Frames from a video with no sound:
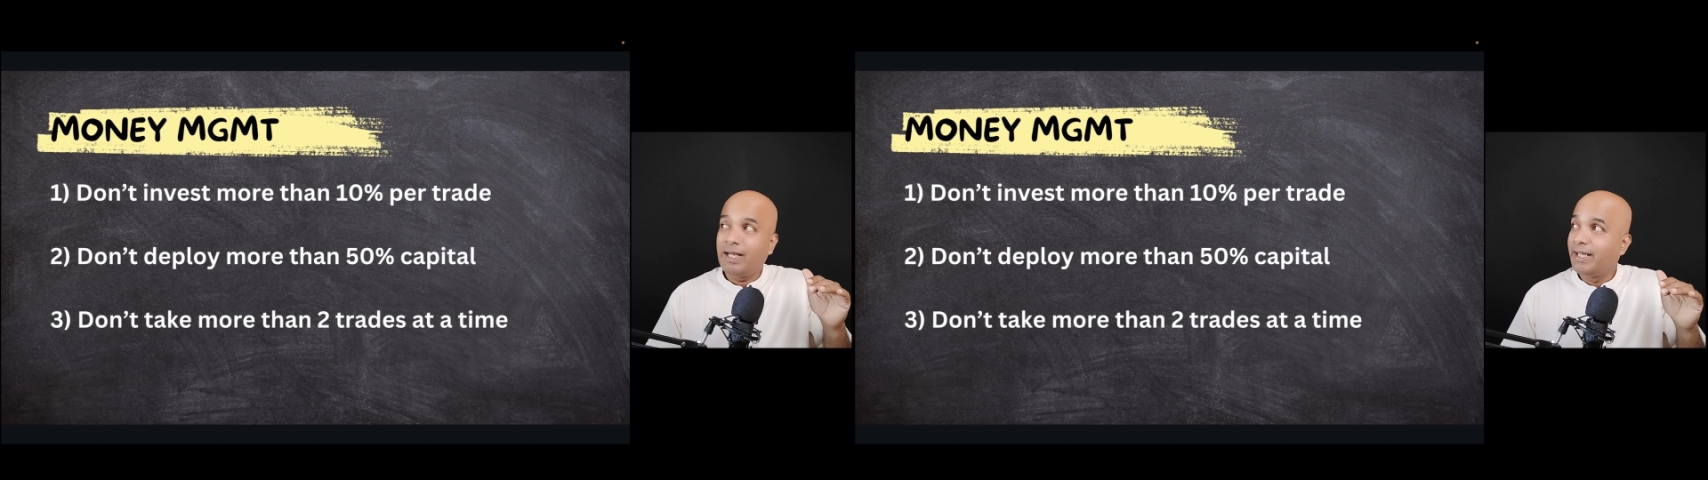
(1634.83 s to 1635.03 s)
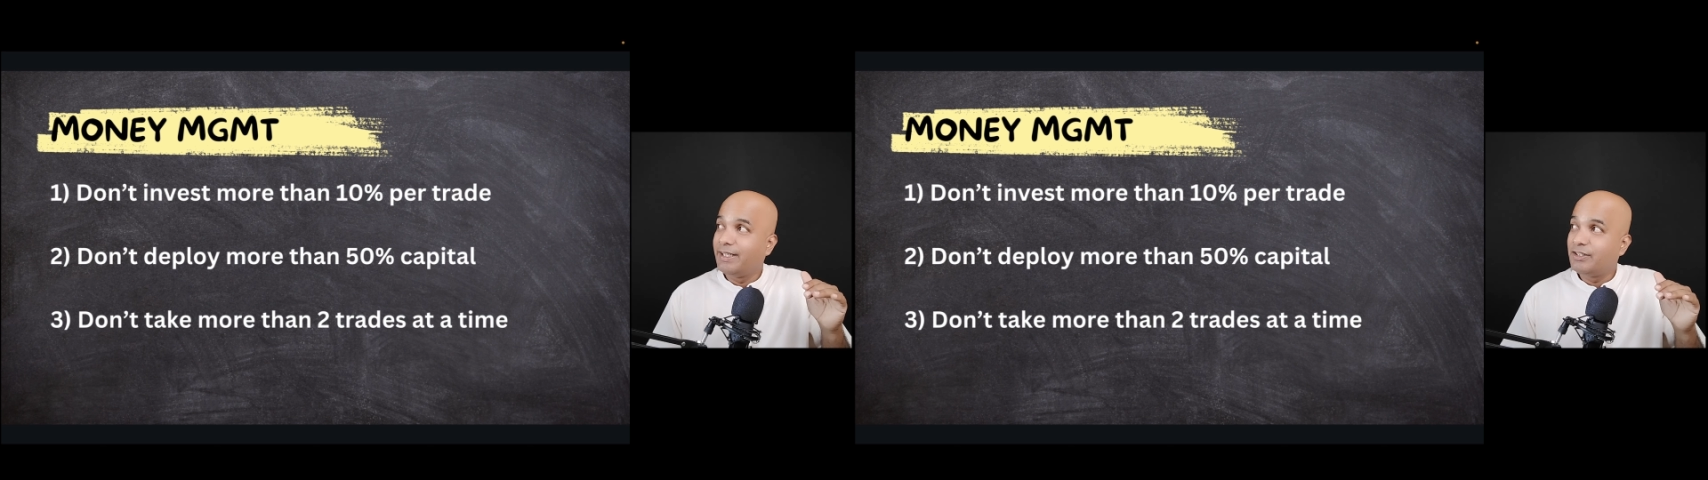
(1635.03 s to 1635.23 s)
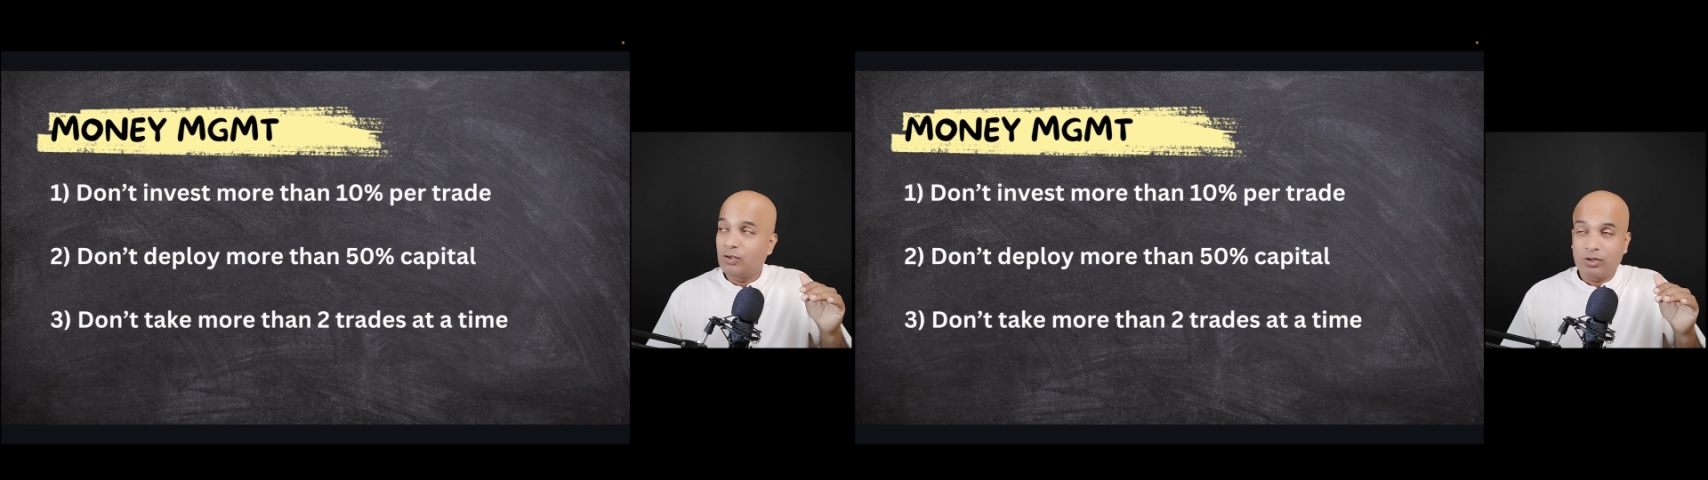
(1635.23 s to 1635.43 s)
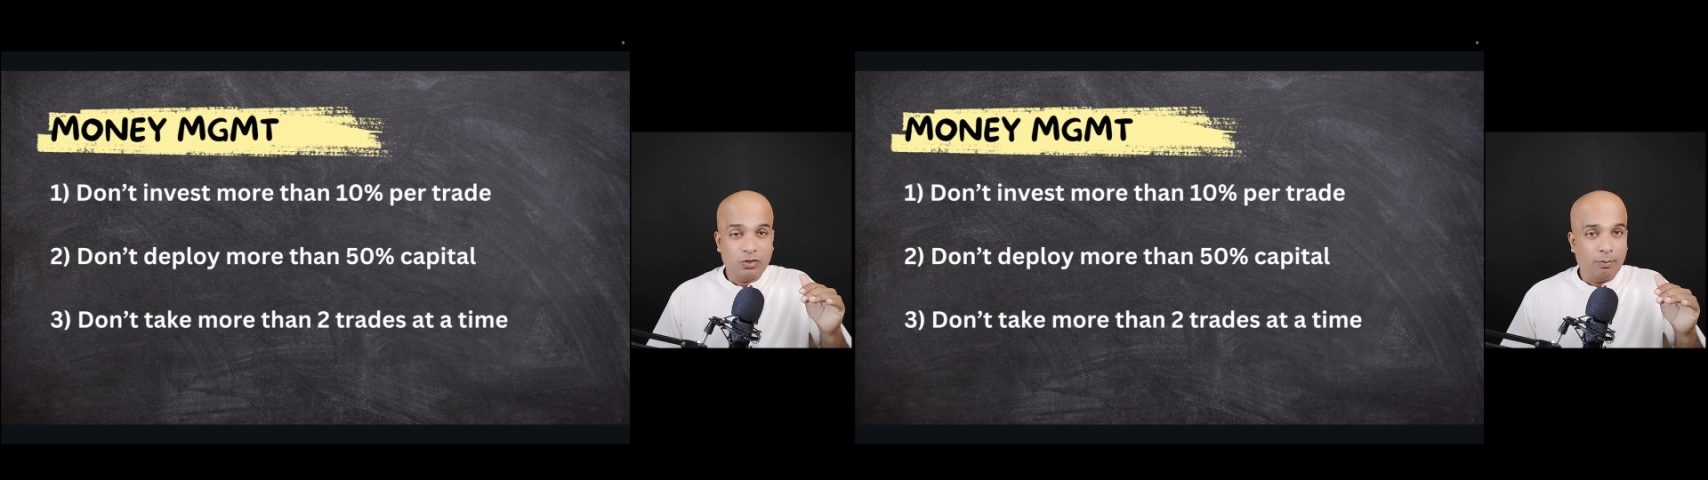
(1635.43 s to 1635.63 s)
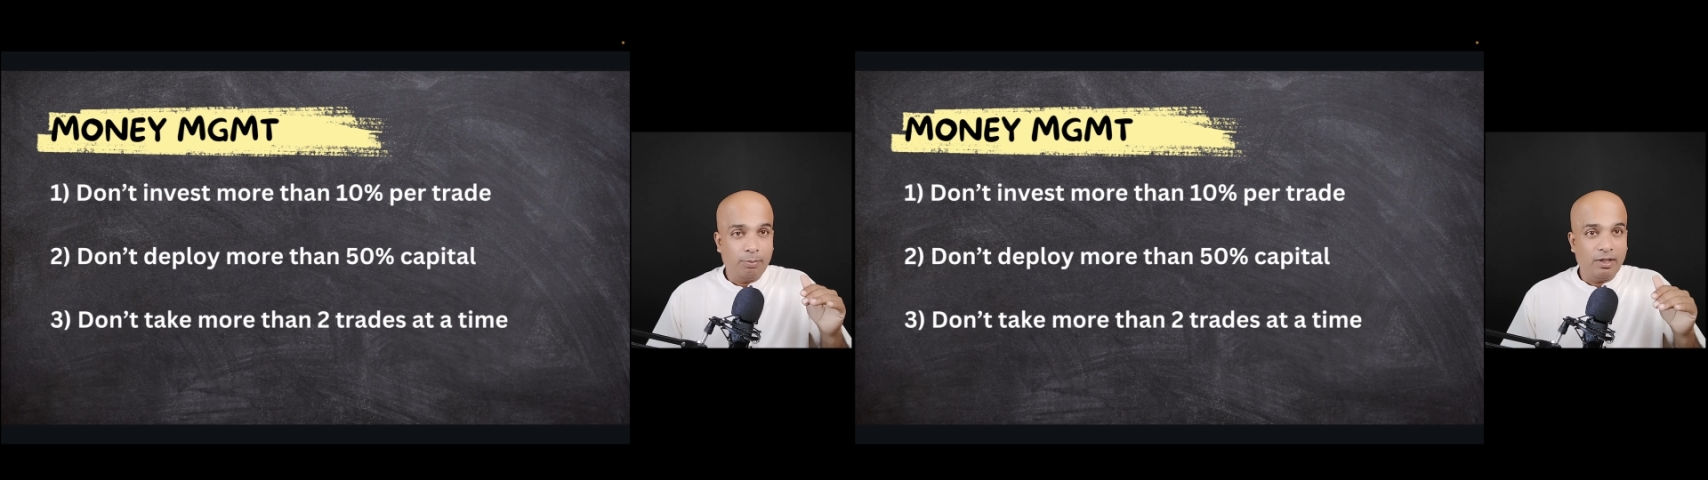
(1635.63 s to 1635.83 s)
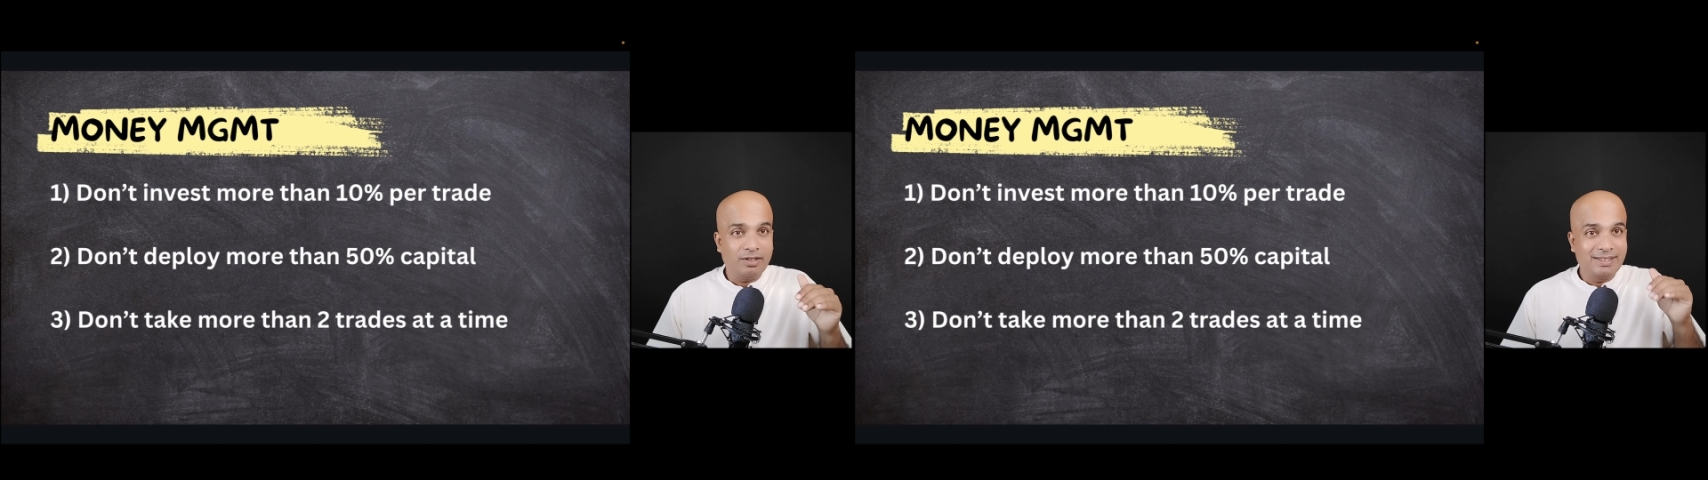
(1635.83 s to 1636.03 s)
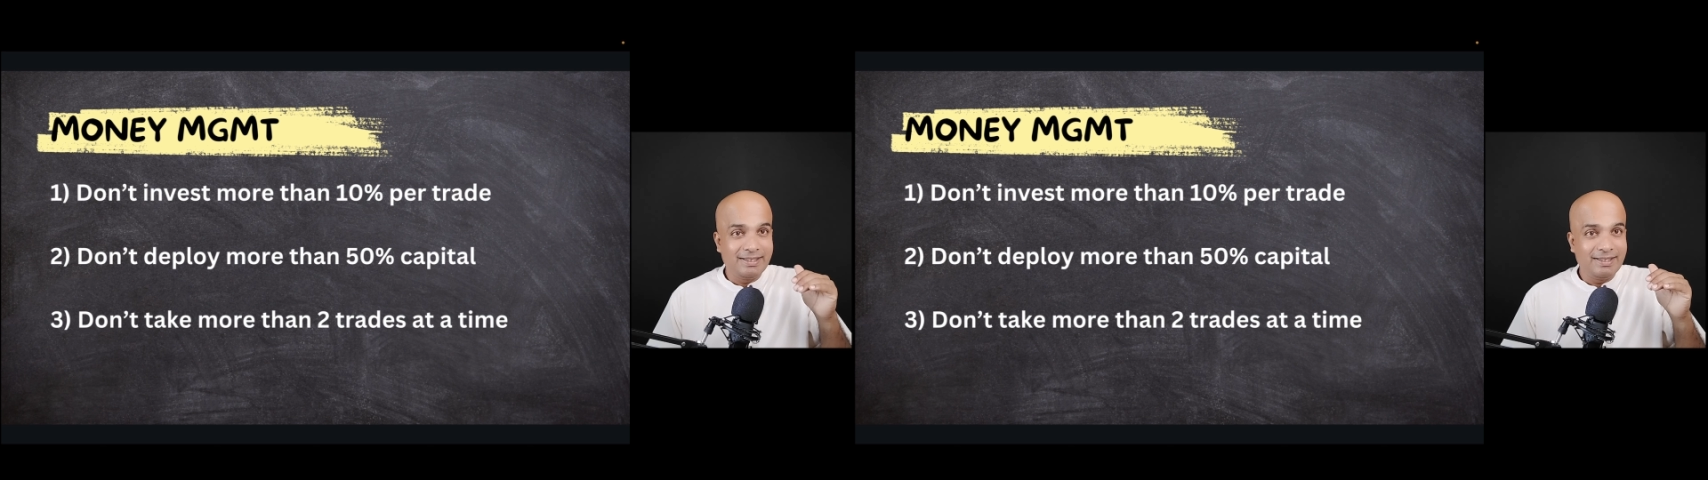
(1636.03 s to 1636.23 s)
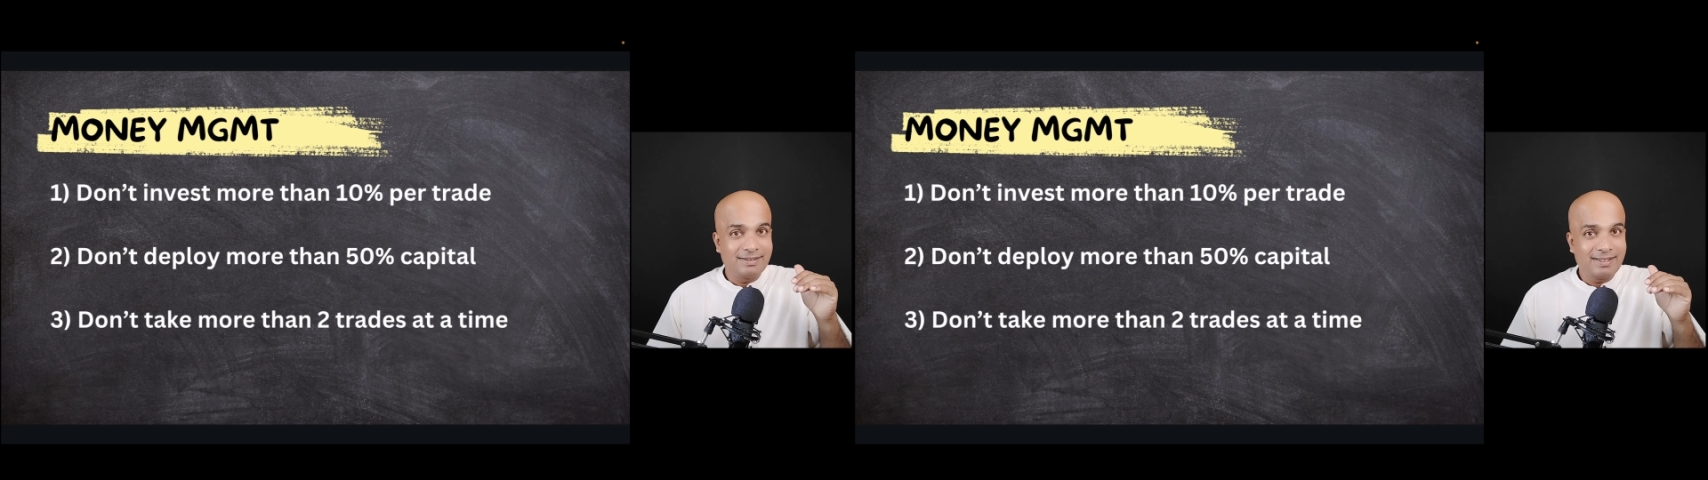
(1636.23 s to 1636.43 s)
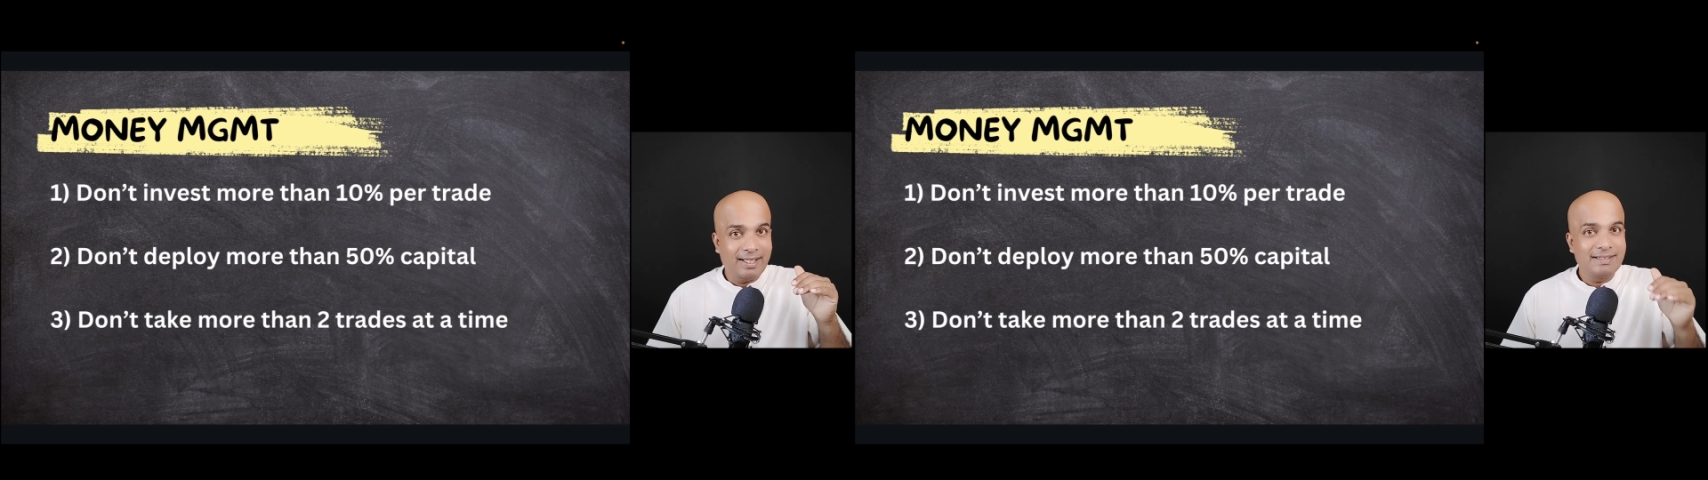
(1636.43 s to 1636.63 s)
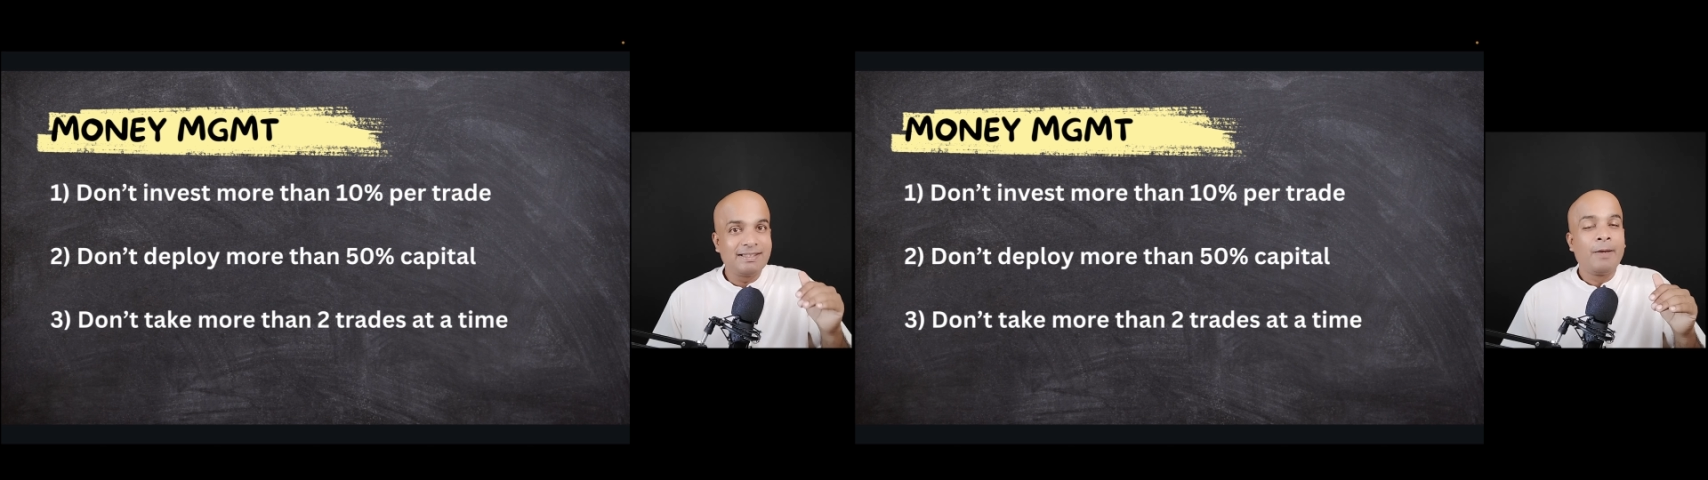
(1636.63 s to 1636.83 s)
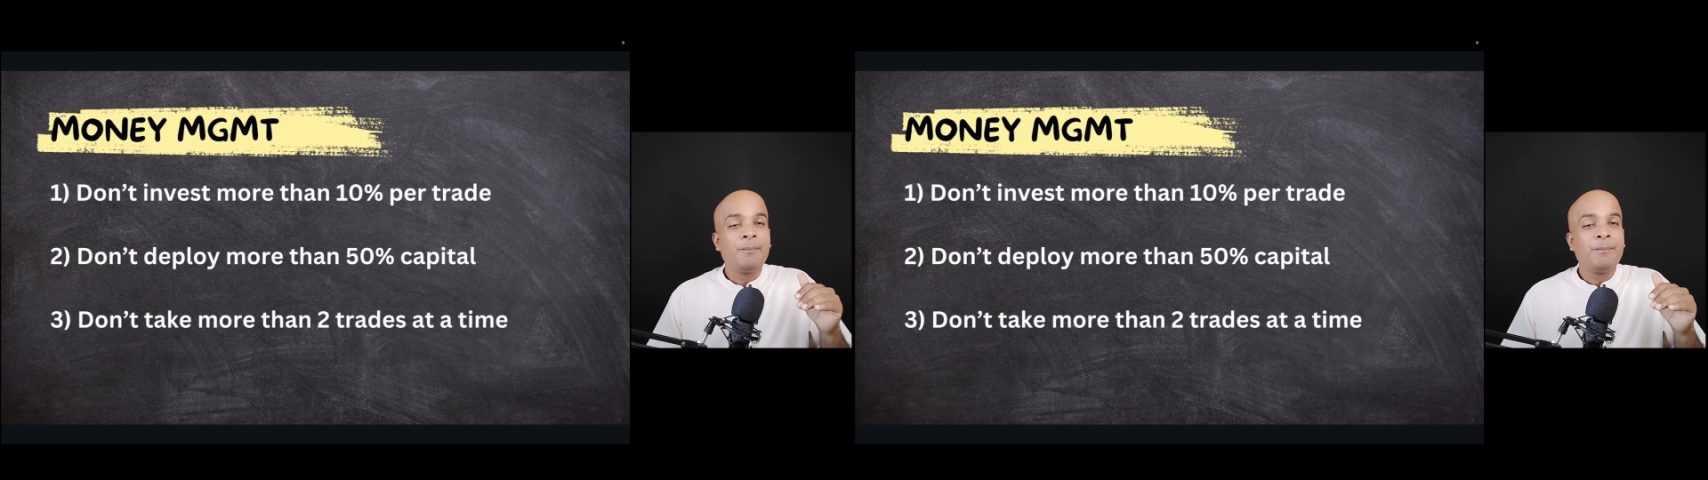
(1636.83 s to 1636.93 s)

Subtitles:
hits your stop loss, in this case,